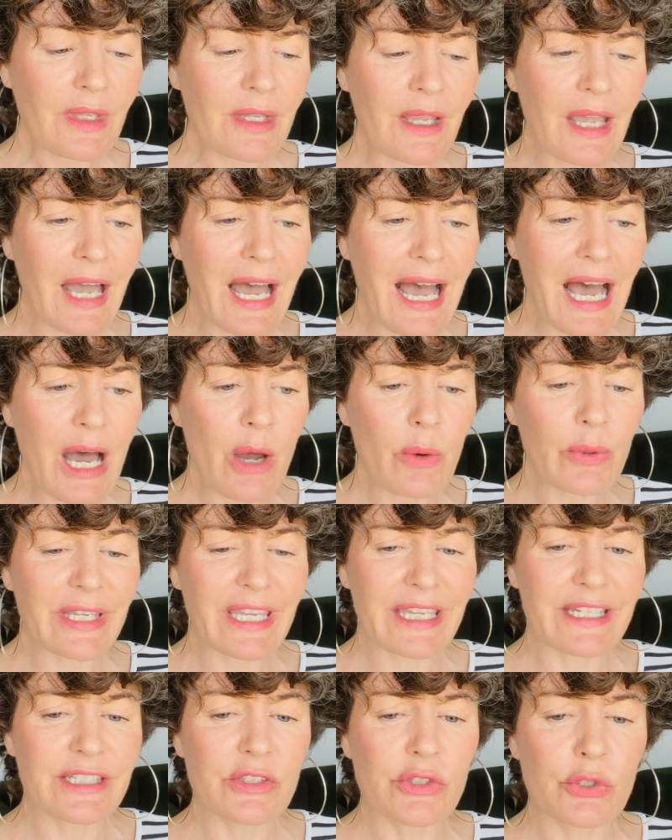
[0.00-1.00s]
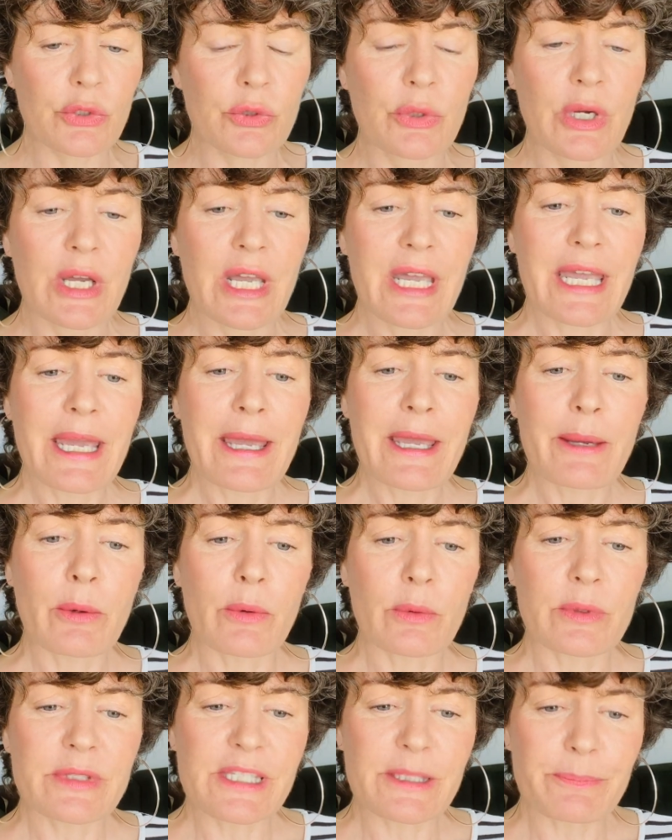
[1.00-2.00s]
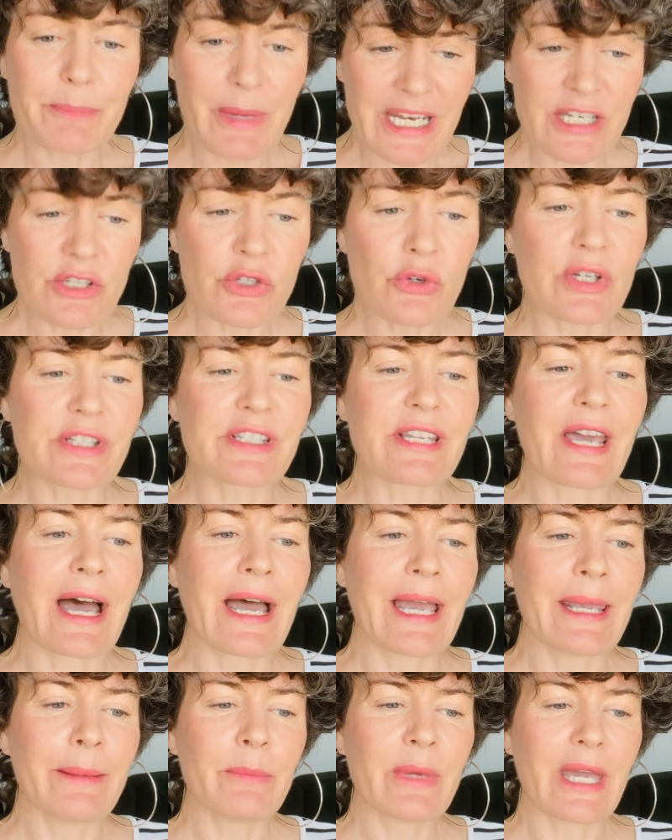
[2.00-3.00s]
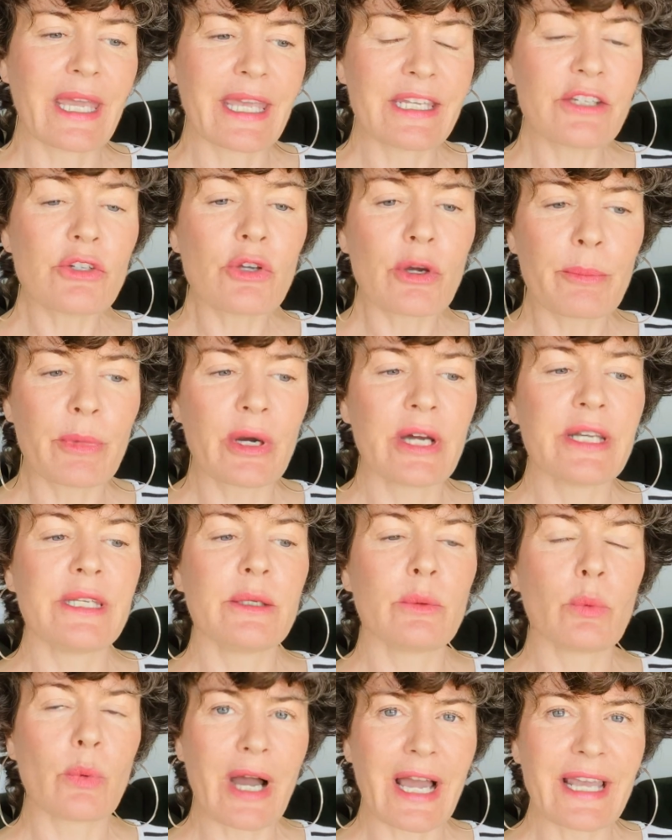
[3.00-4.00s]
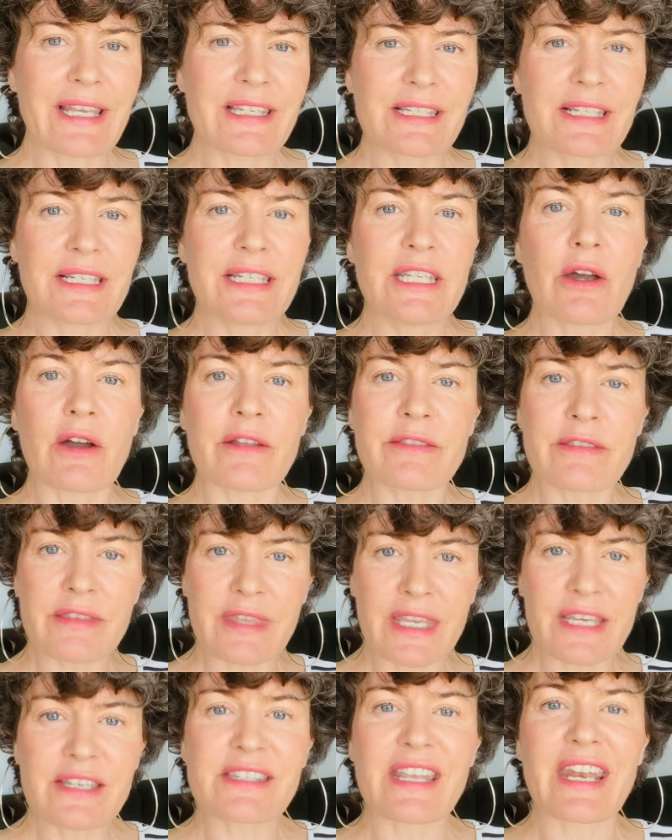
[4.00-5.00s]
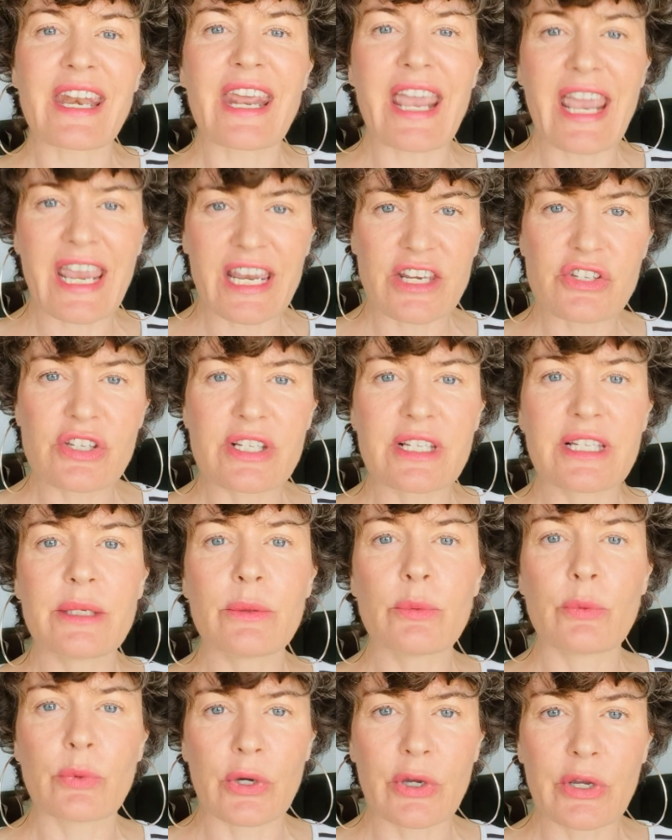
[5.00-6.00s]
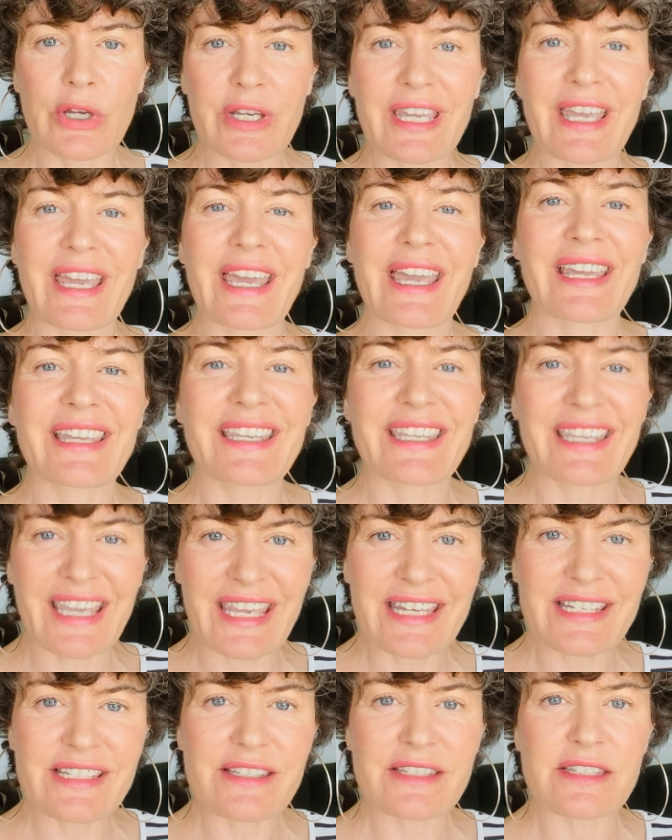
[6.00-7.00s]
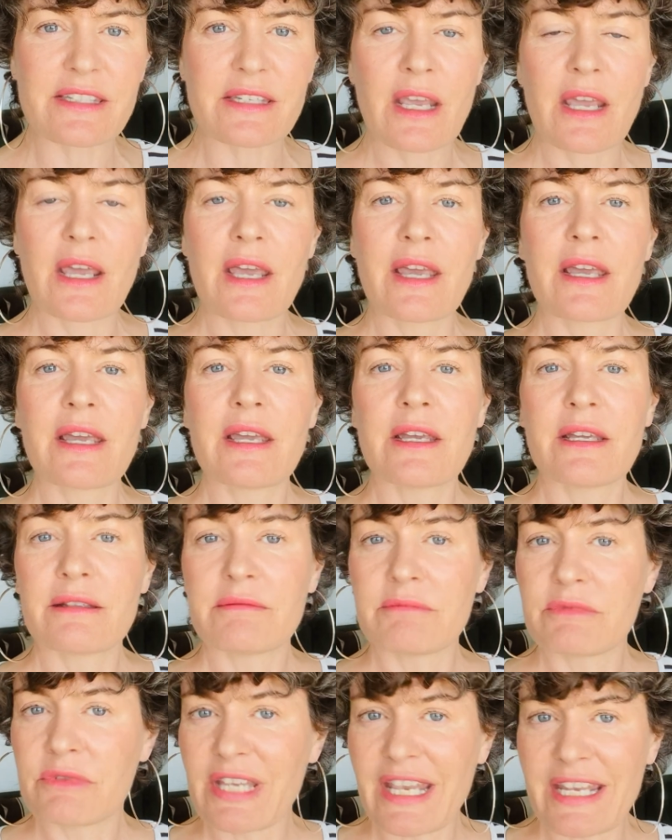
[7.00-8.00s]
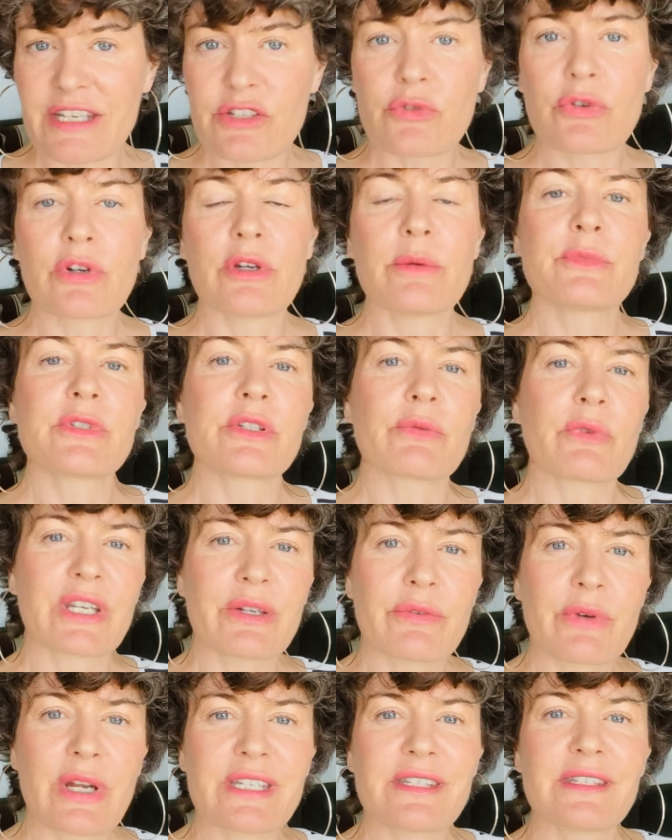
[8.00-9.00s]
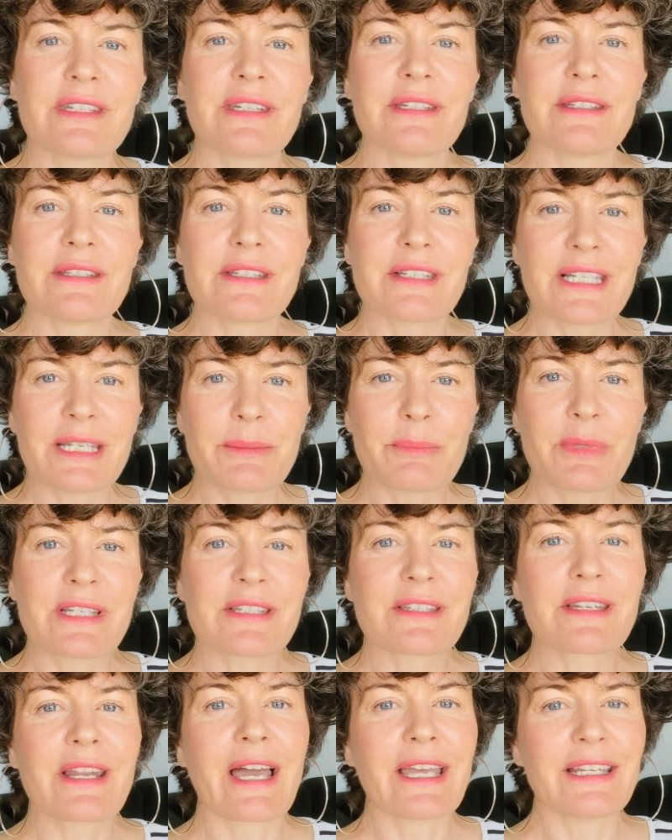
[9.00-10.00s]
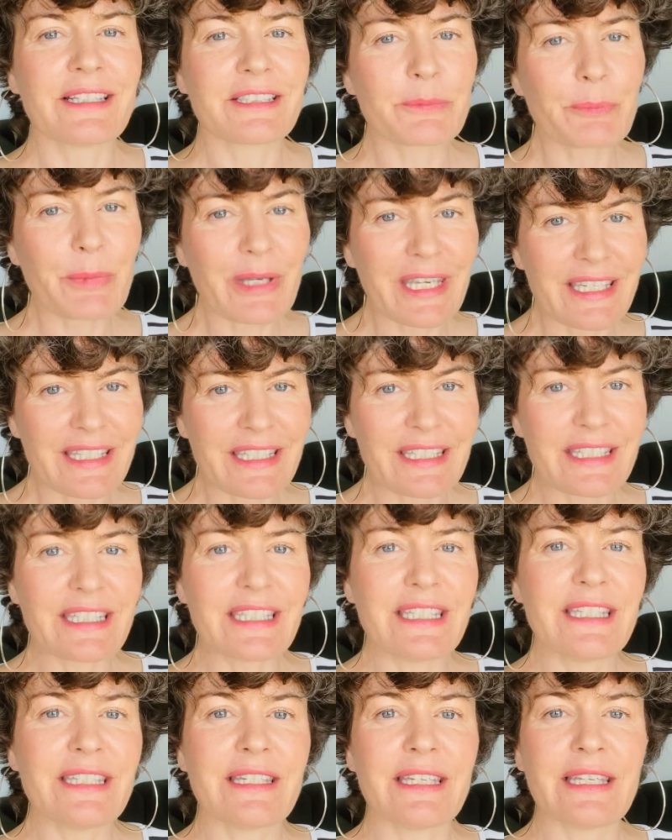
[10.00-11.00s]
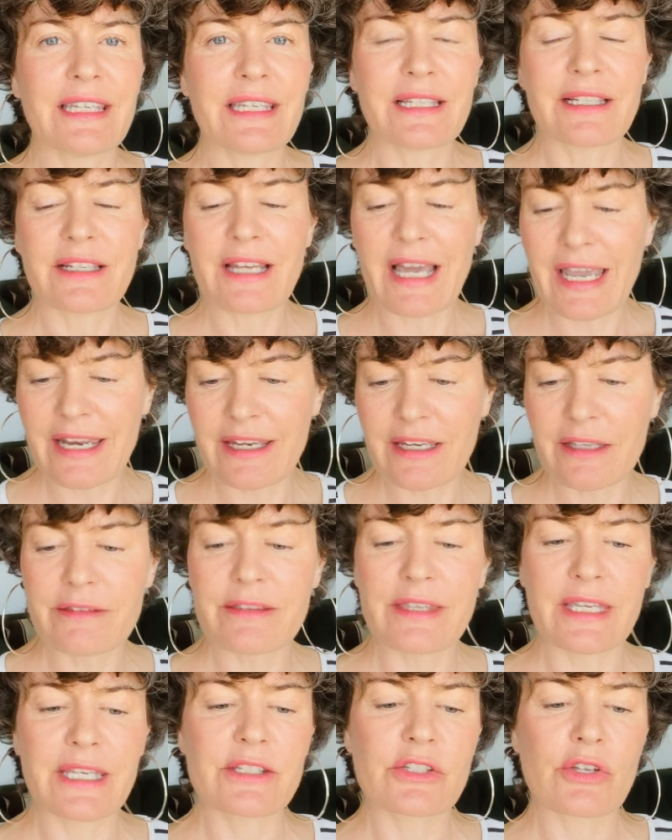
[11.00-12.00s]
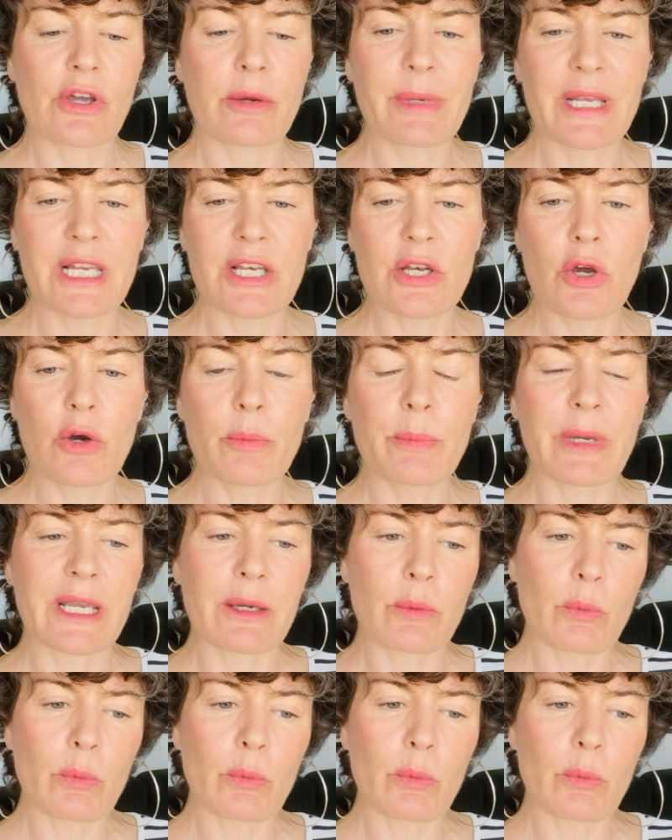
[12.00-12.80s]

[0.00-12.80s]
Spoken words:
How can you spend your time and your money wisely on things that actually work against tantrums, regression, sleepless nights, picky eating, lining things up, eloping?